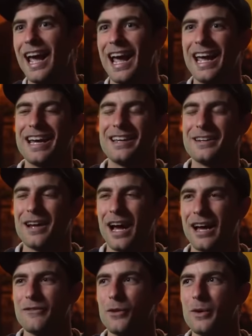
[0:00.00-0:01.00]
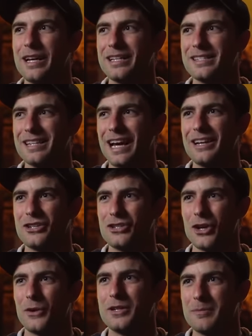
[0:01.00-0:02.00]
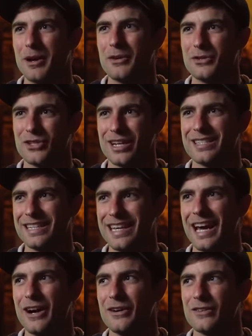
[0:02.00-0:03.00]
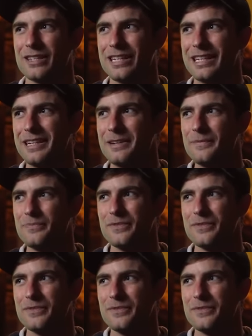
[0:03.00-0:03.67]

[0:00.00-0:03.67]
And I've always kind of joked about Jesse, how he